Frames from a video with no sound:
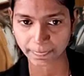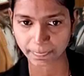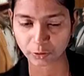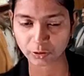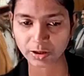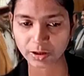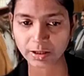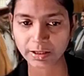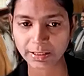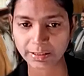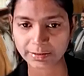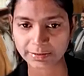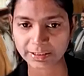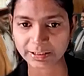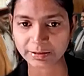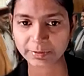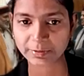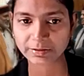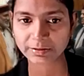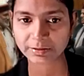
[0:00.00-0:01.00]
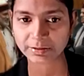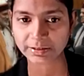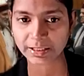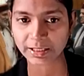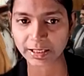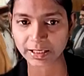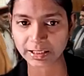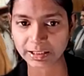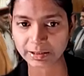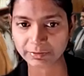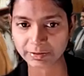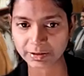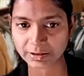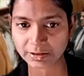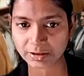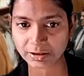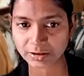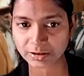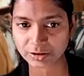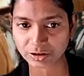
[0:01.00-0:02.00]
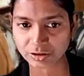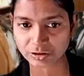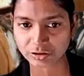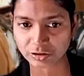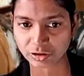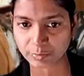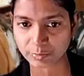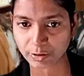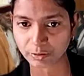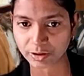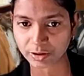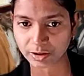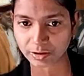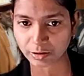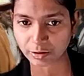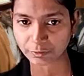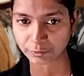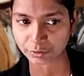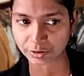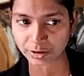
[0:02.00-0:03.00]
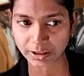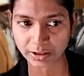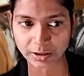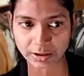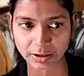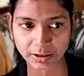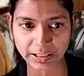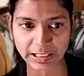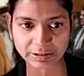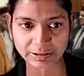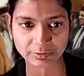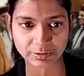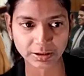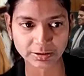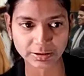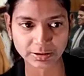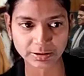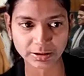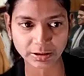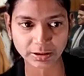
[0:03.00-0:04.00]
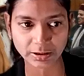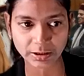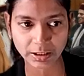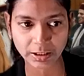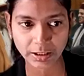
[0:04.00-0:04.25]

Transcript: Okay, that means they are living in the Jaunsar Bawar of Uttarakhand as well as in the